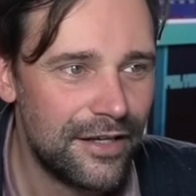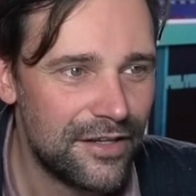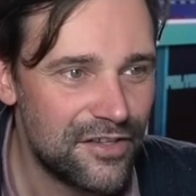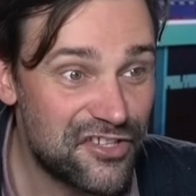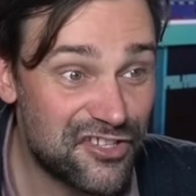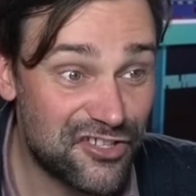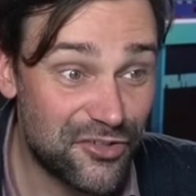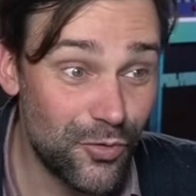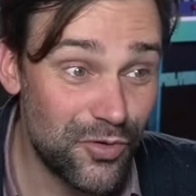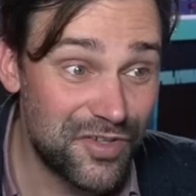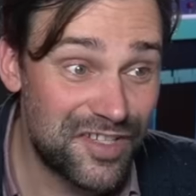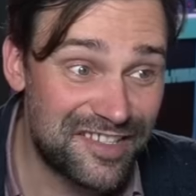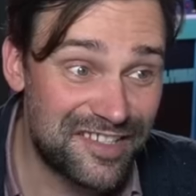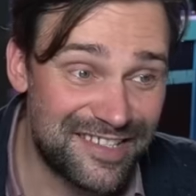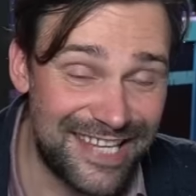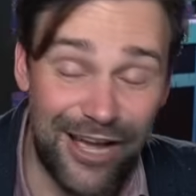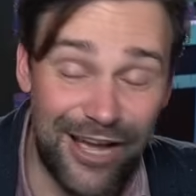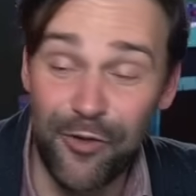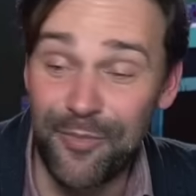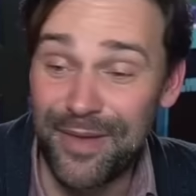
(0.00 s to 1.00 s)
Sources
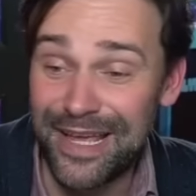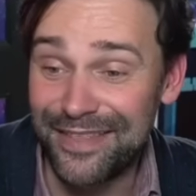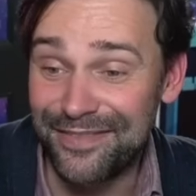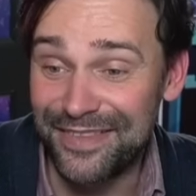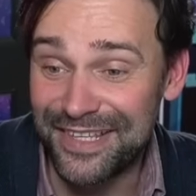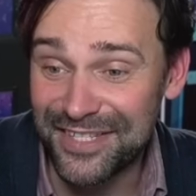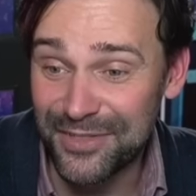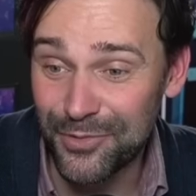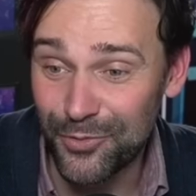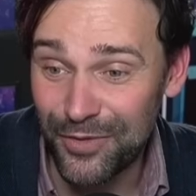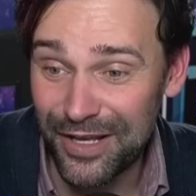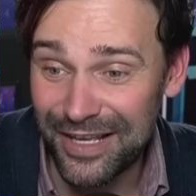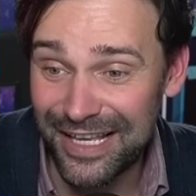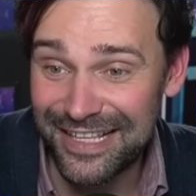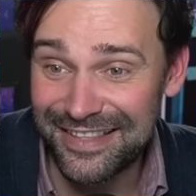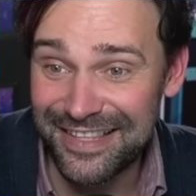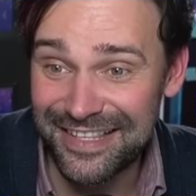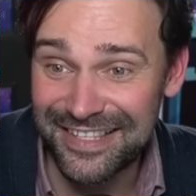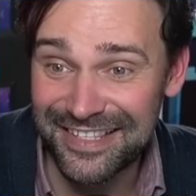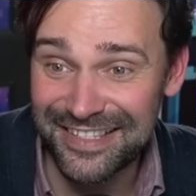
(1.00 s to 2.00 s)
tell me this
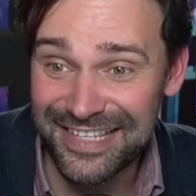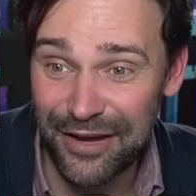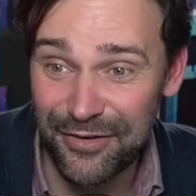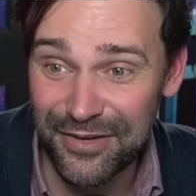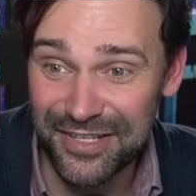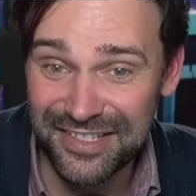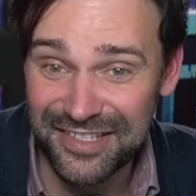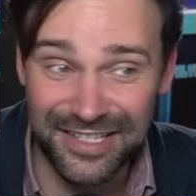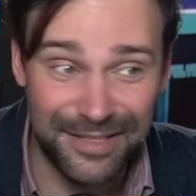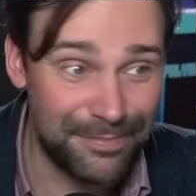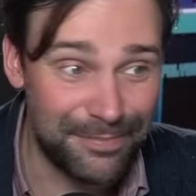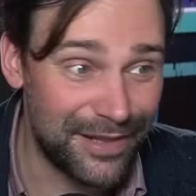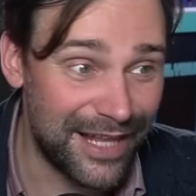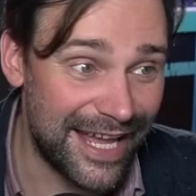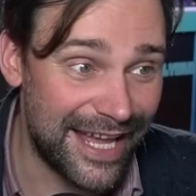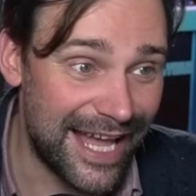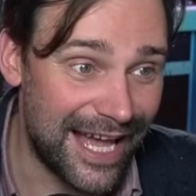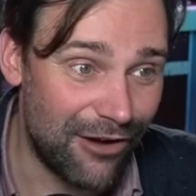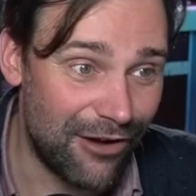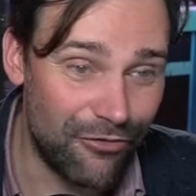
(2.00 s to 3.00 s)
is how it's gonna
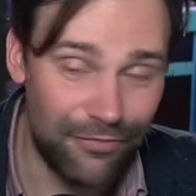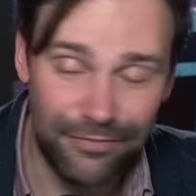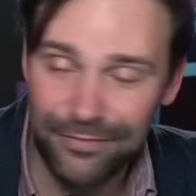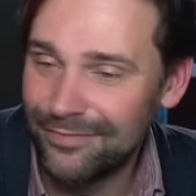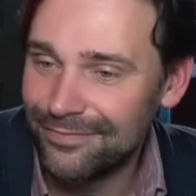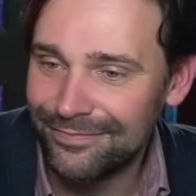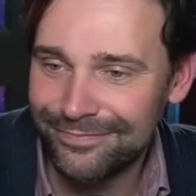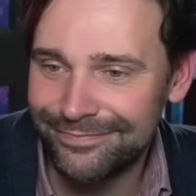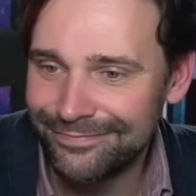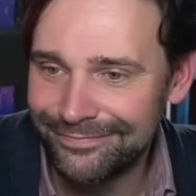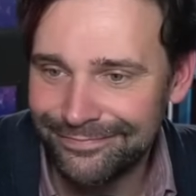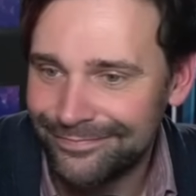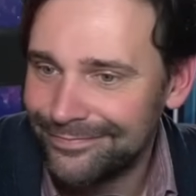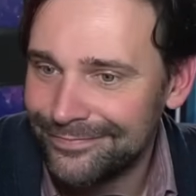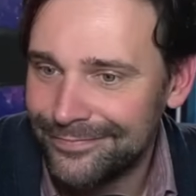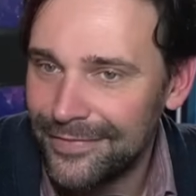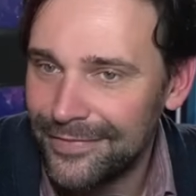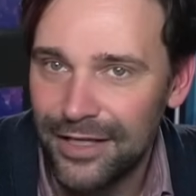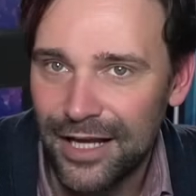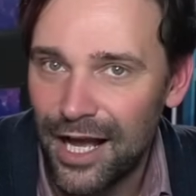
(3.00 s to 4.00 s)
play out.
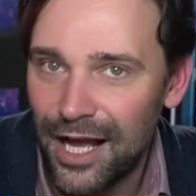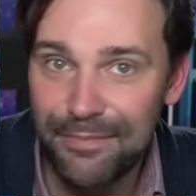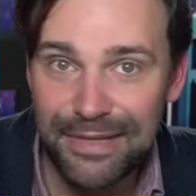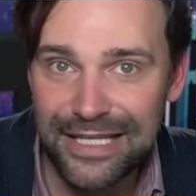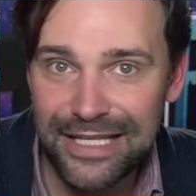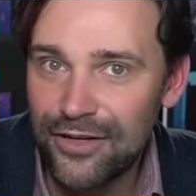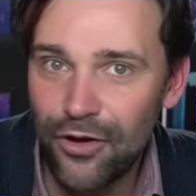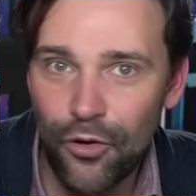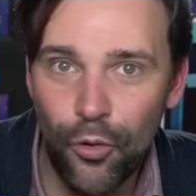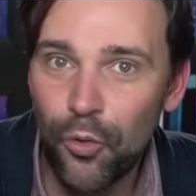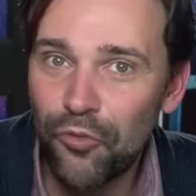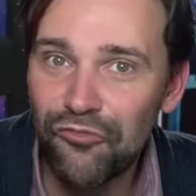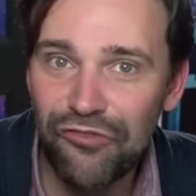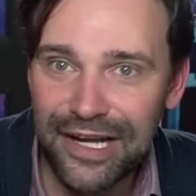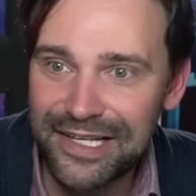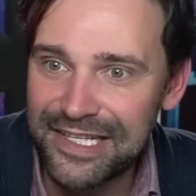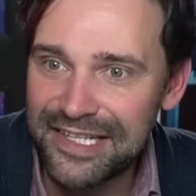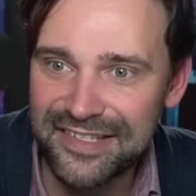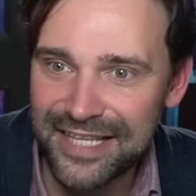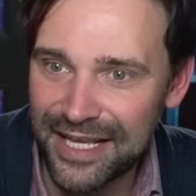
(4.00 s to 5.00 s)
I mean,
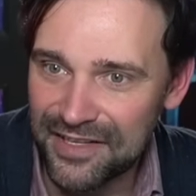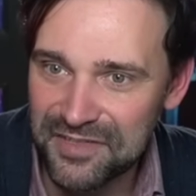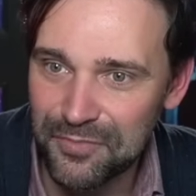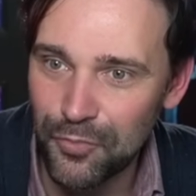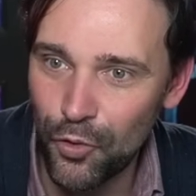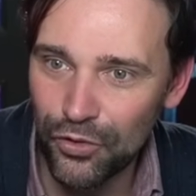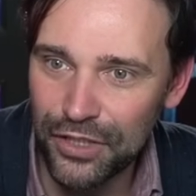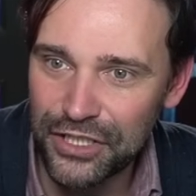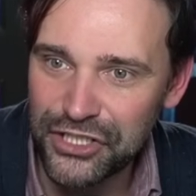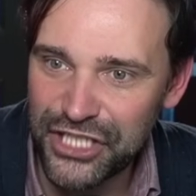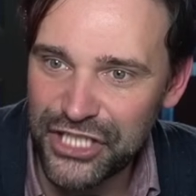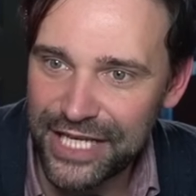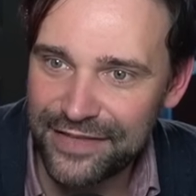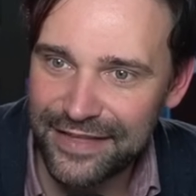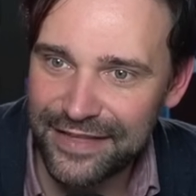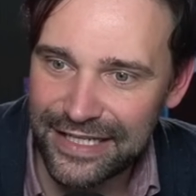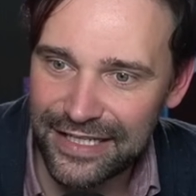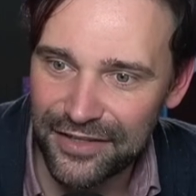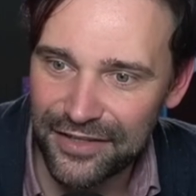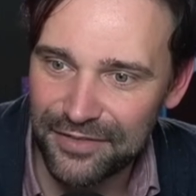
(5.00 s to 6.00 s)
already sounds more legit
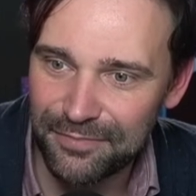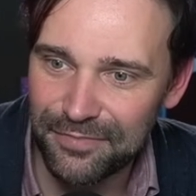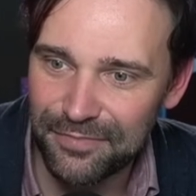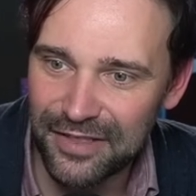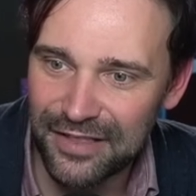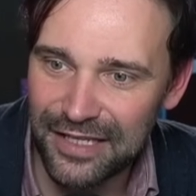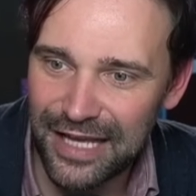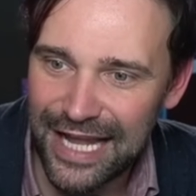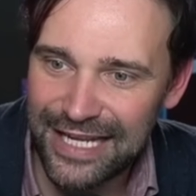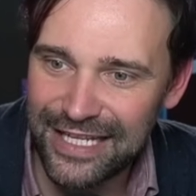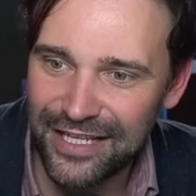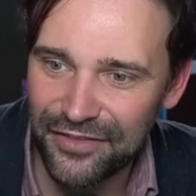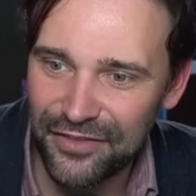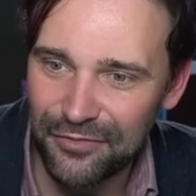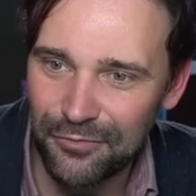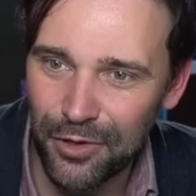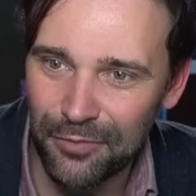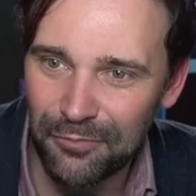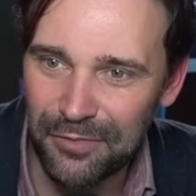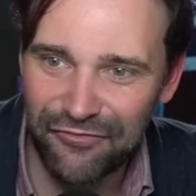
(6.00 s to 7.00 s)
than any
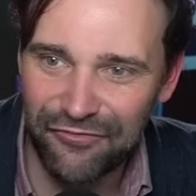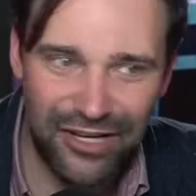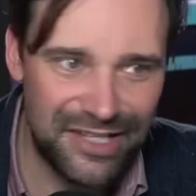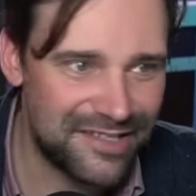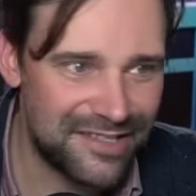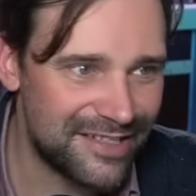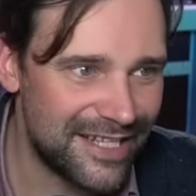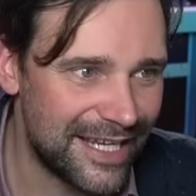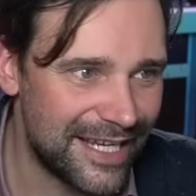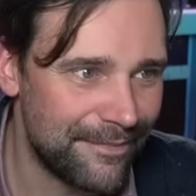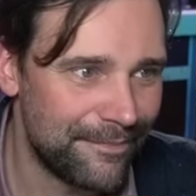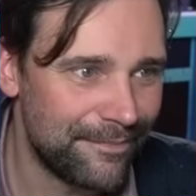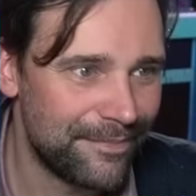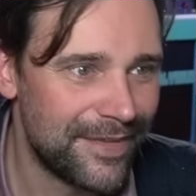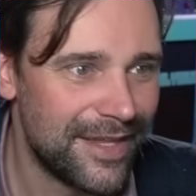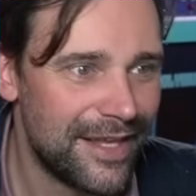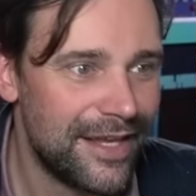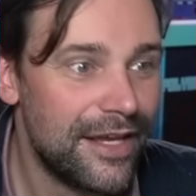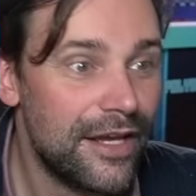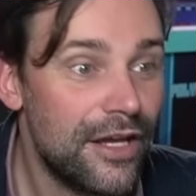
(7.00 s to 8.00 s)
other one we've read today.
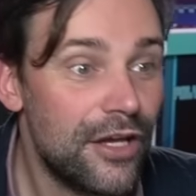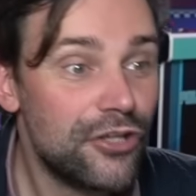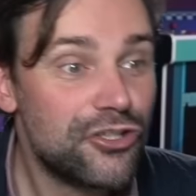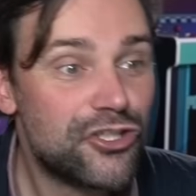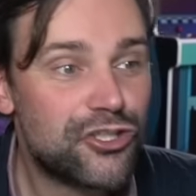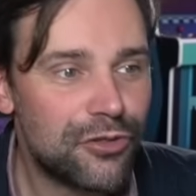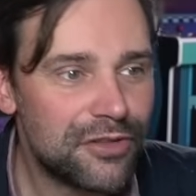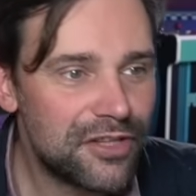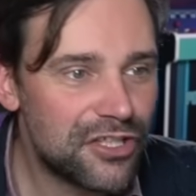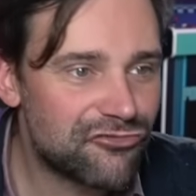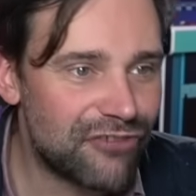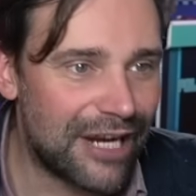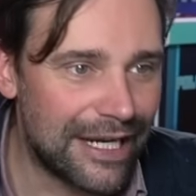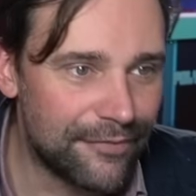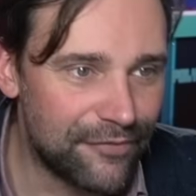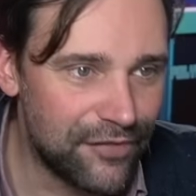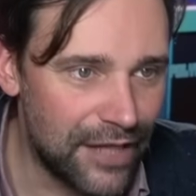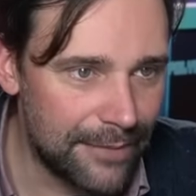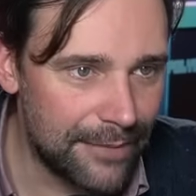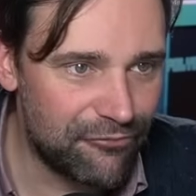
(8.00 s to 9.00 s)
During the
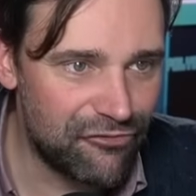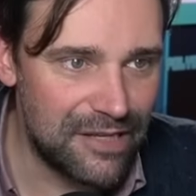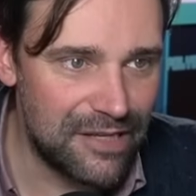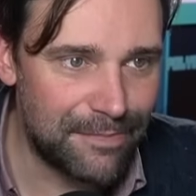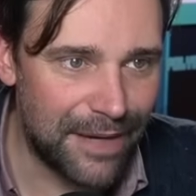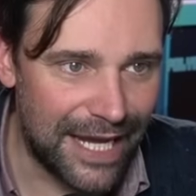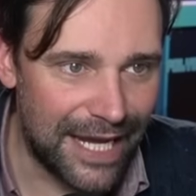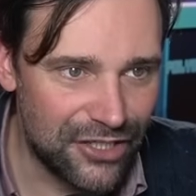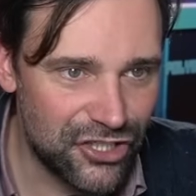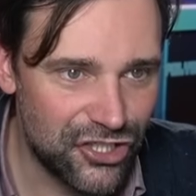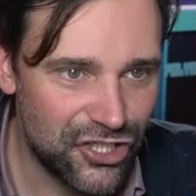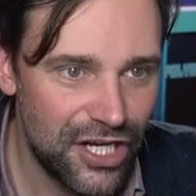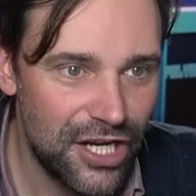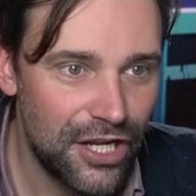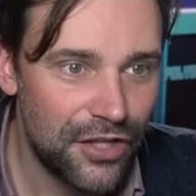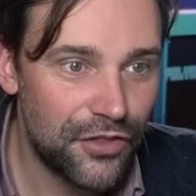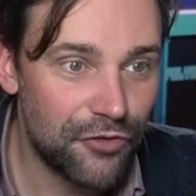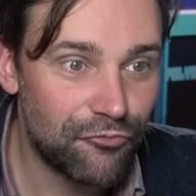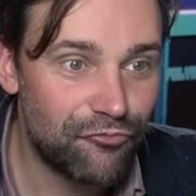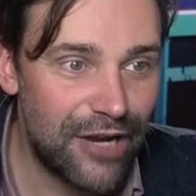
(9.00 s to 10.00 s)
Dragonflight pre-patch,
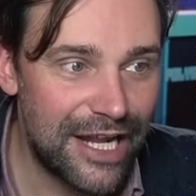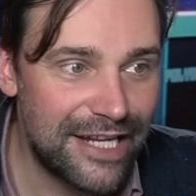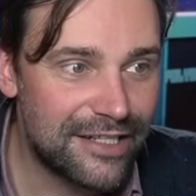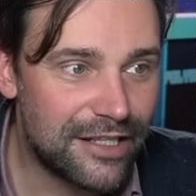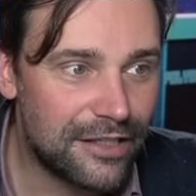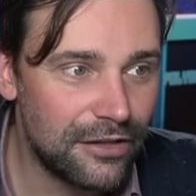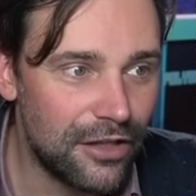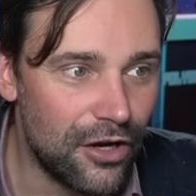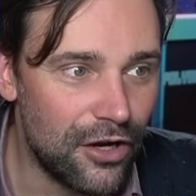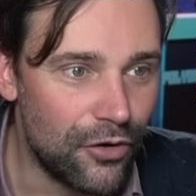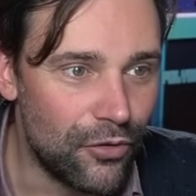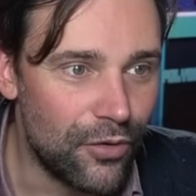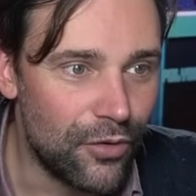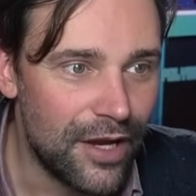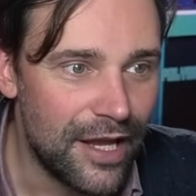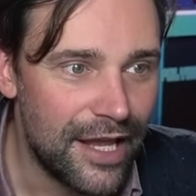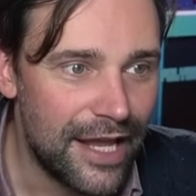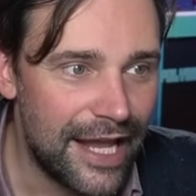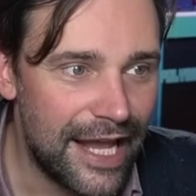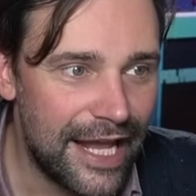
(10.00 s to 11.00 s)
the red glow
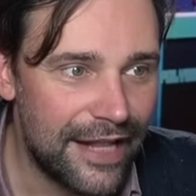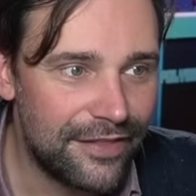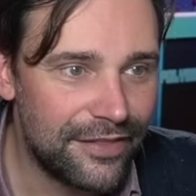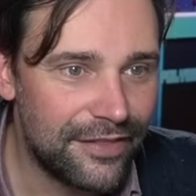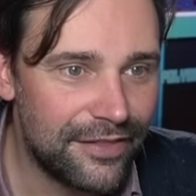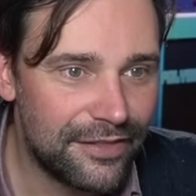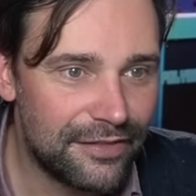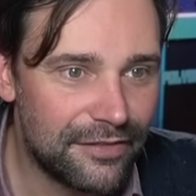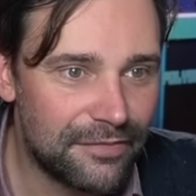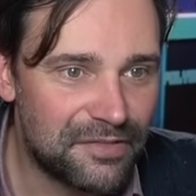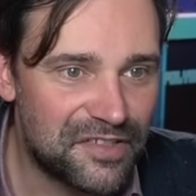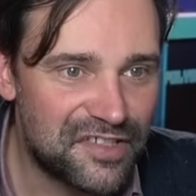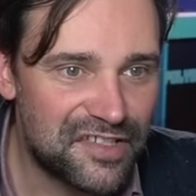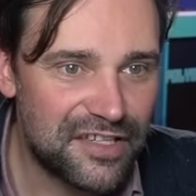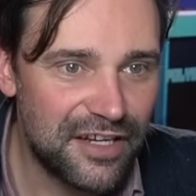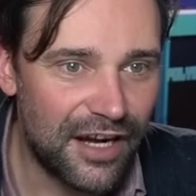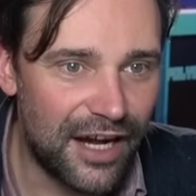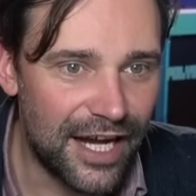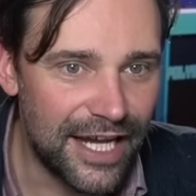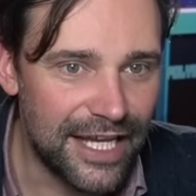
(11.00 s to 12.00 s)
in the
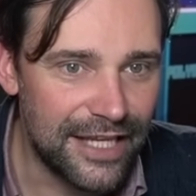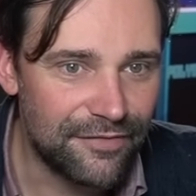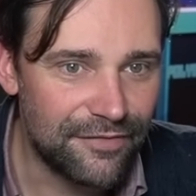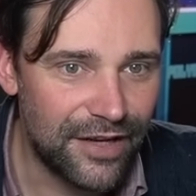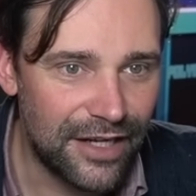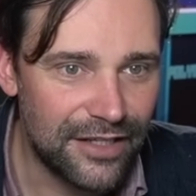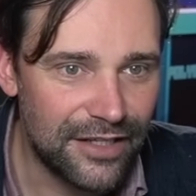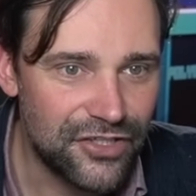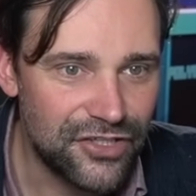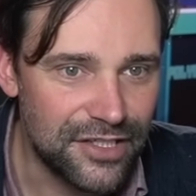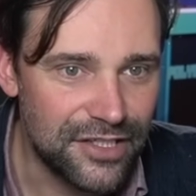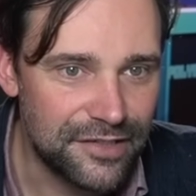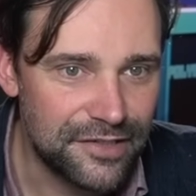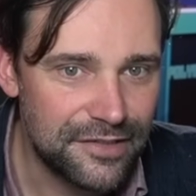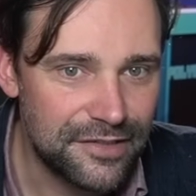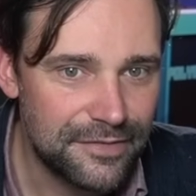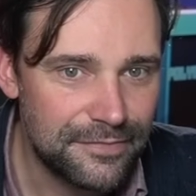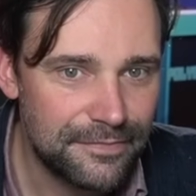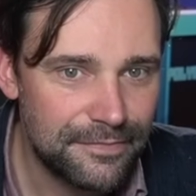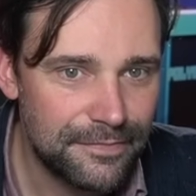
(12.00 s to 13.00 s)
sky
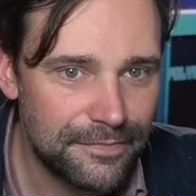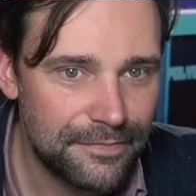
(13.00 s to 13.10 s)
vanishes.